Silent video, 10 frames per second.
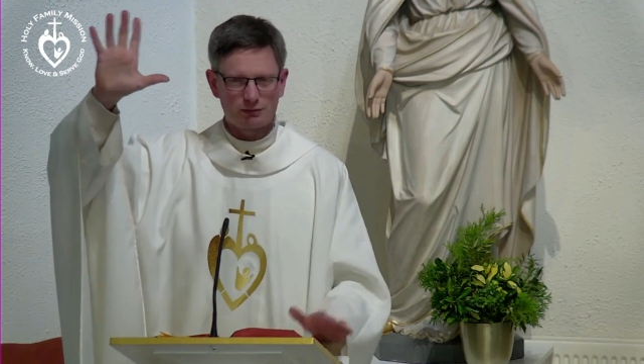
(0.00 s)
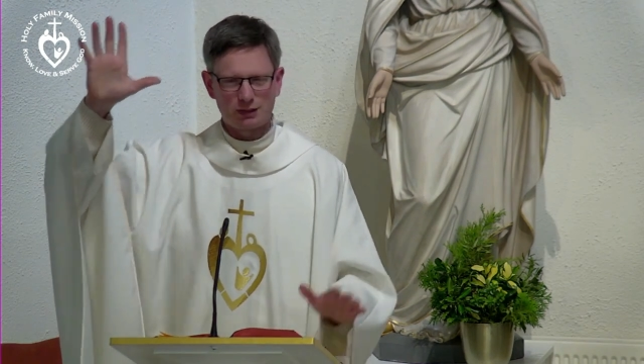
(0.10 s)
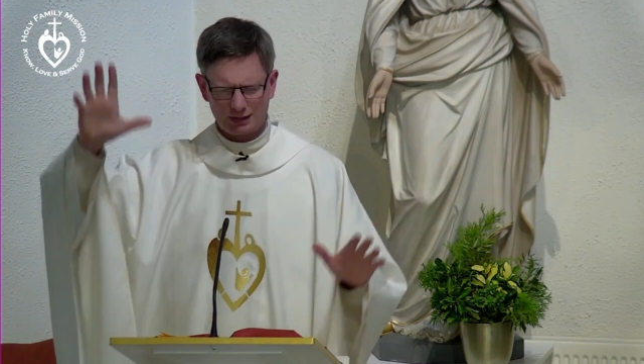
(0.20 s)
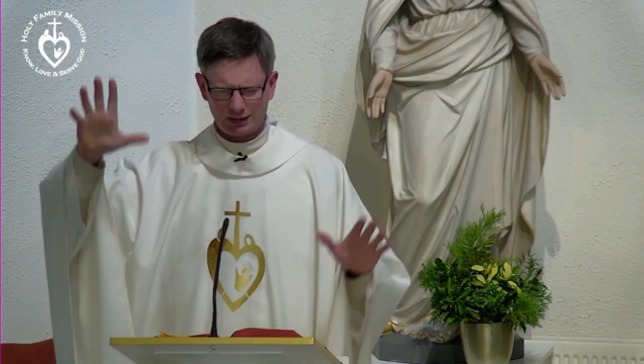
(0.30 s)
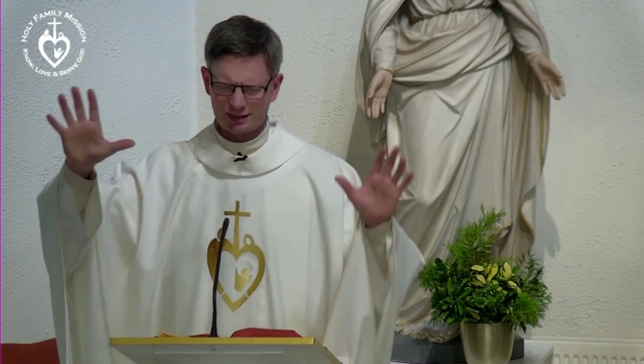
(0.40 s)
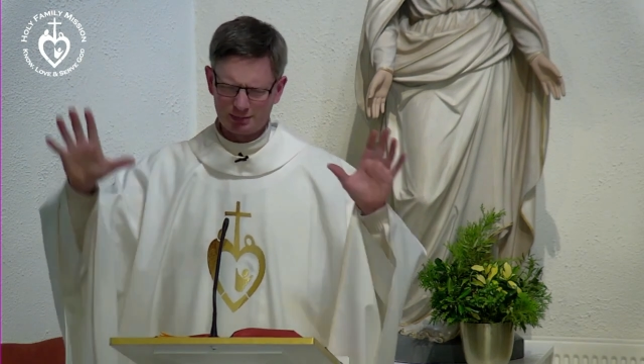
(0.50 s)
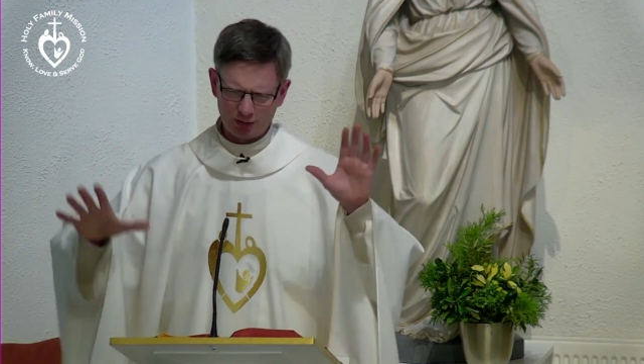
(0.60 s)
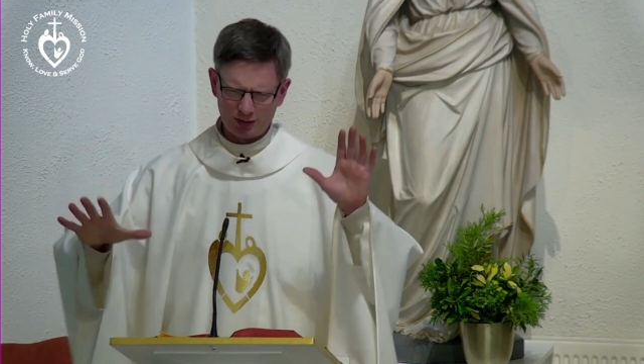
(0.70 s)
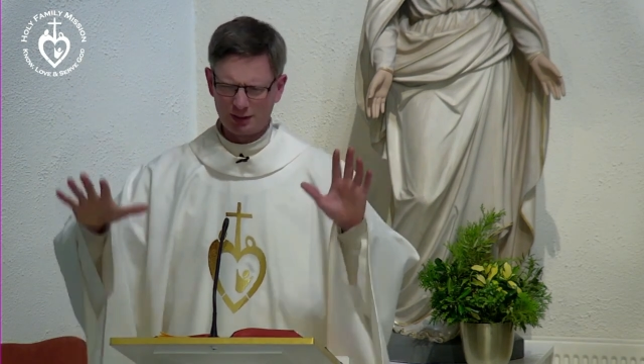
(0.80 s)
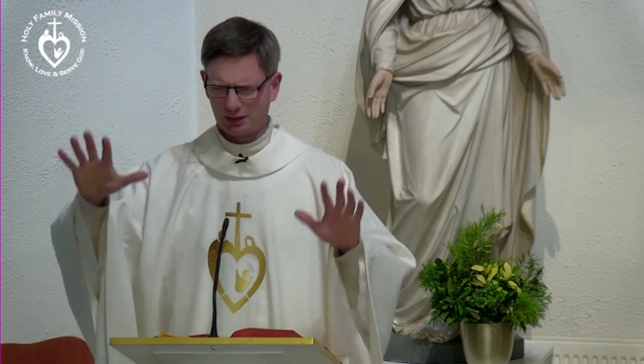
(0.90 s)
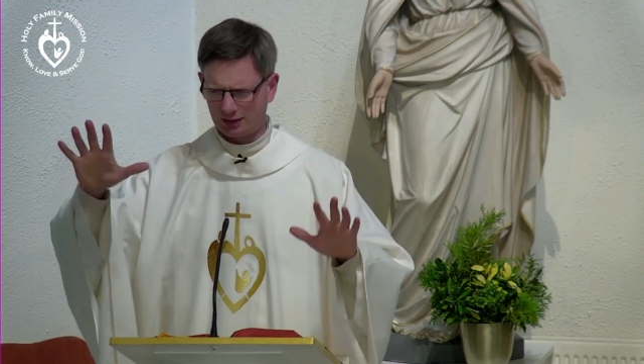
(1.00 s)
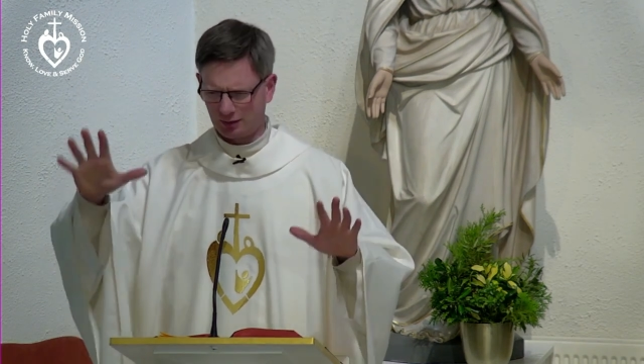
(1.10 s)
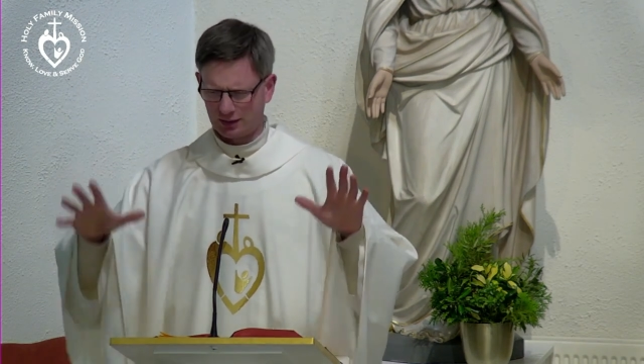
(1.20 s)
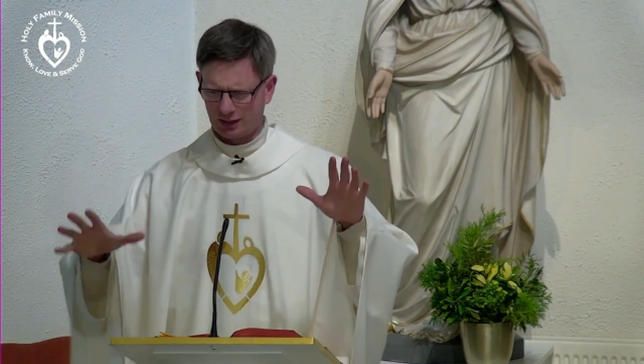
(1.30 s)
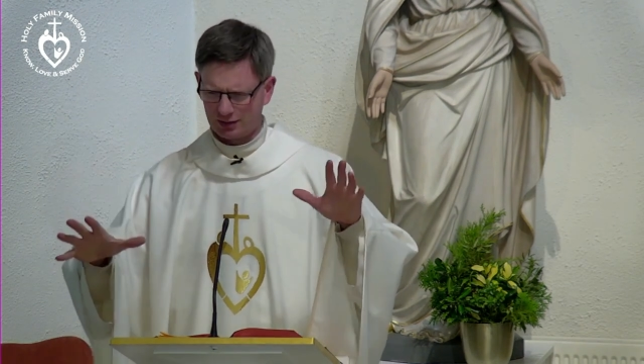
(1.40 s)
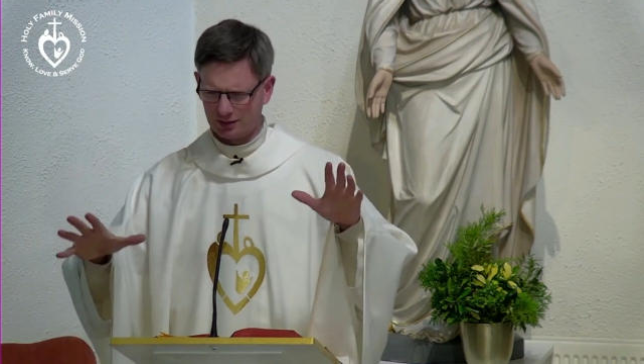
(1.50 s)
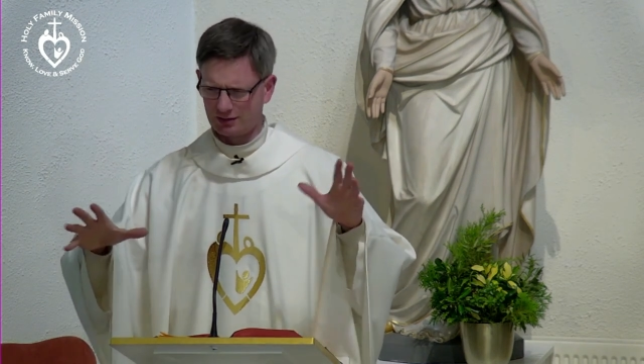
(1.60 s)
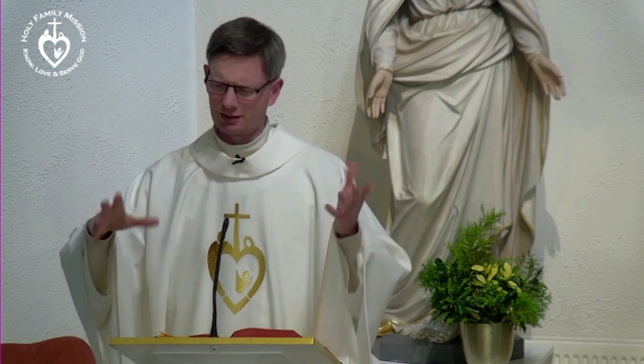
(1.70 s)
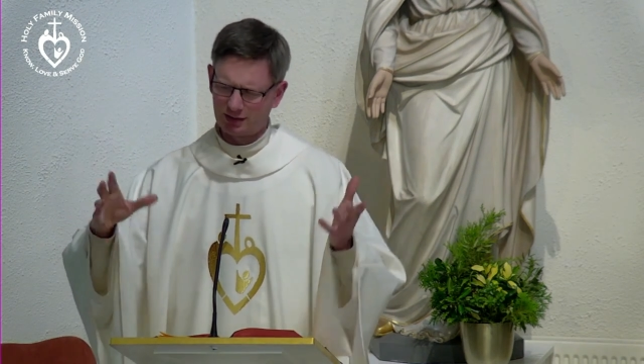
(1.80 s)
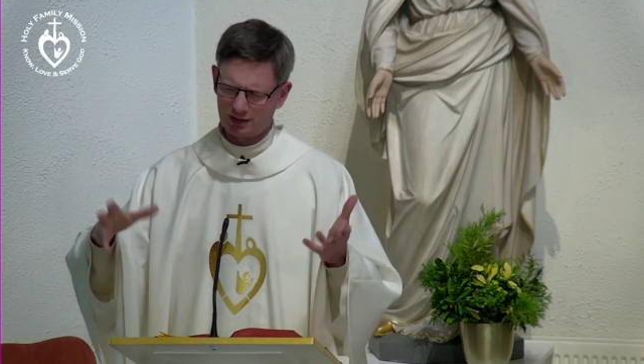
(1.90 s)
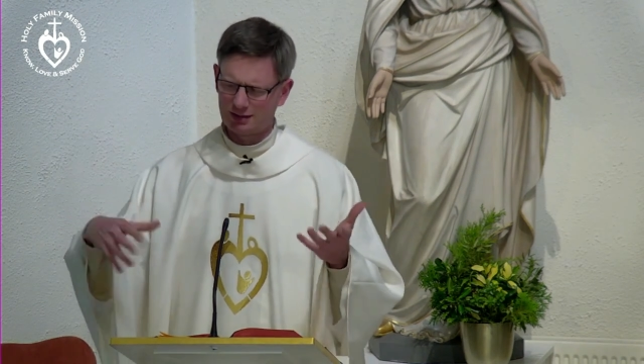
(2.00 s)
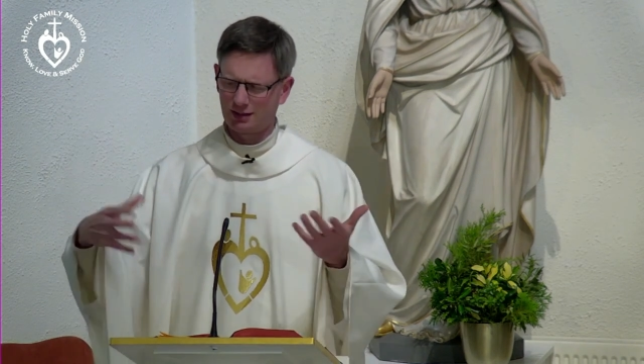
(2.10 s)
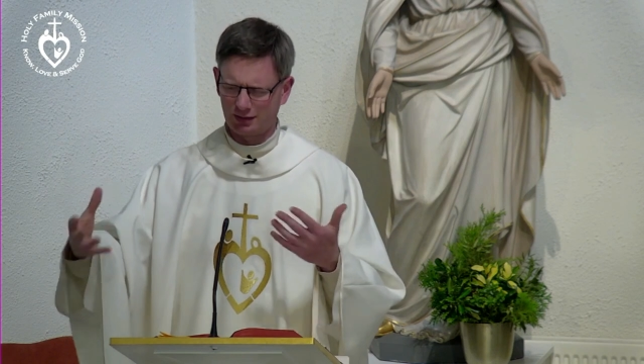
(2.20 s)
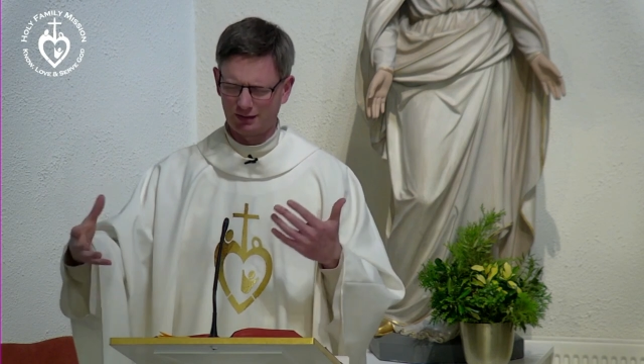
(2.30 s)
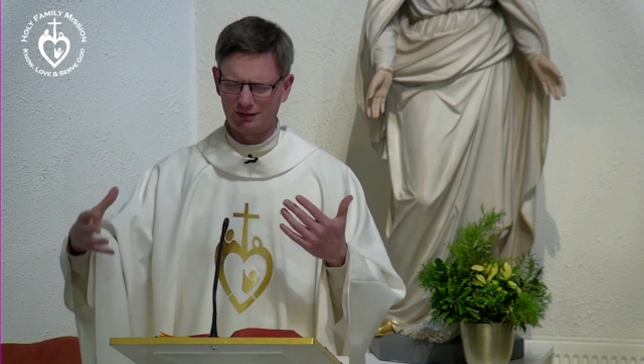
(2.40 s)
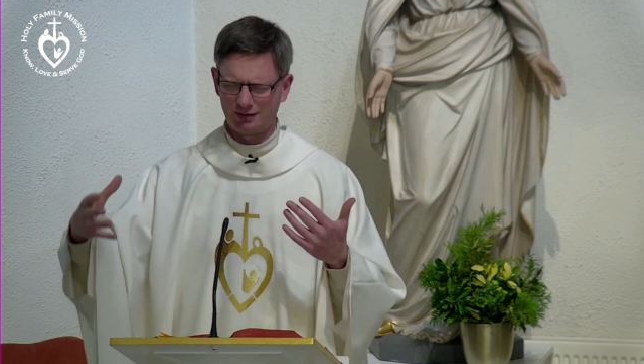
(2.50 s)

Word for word: It gets a small little bit complicated because it's not, it's not that